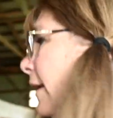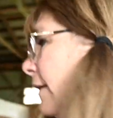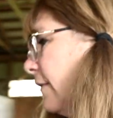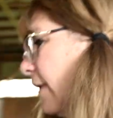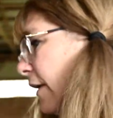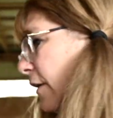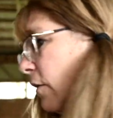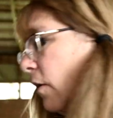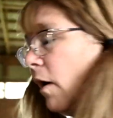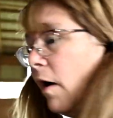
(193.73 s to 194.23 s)

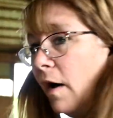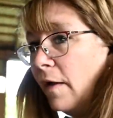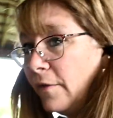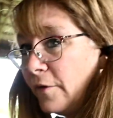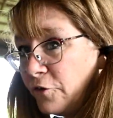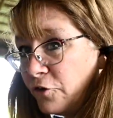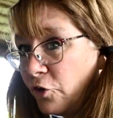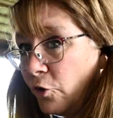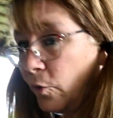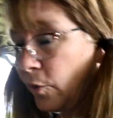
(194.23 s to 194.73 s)
They do all
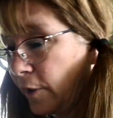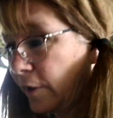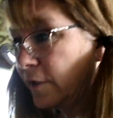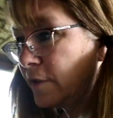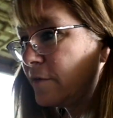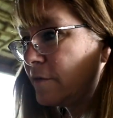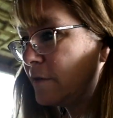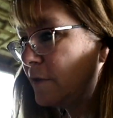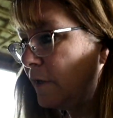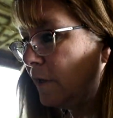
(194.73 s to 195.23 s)
the
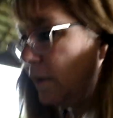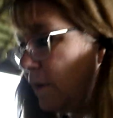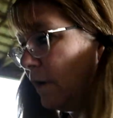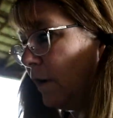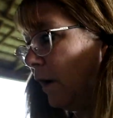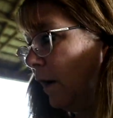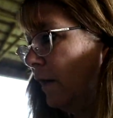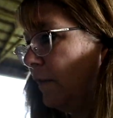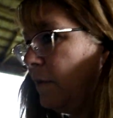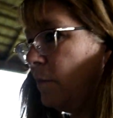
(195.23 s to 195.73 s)
chores,
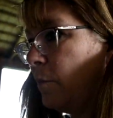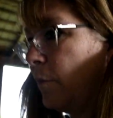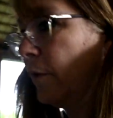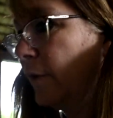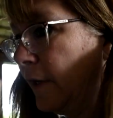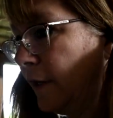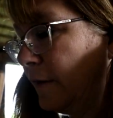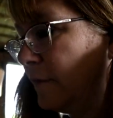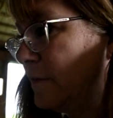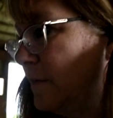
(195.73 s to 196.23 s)
all the
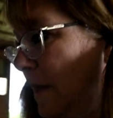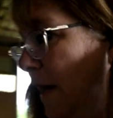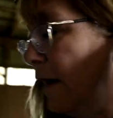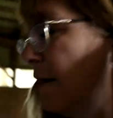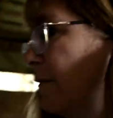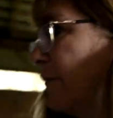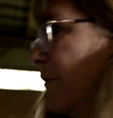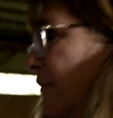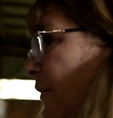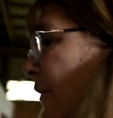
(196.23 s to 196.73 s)
morning
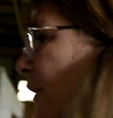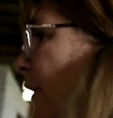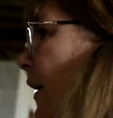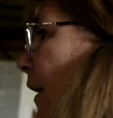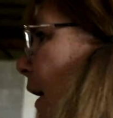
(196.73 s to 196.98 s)
stuff.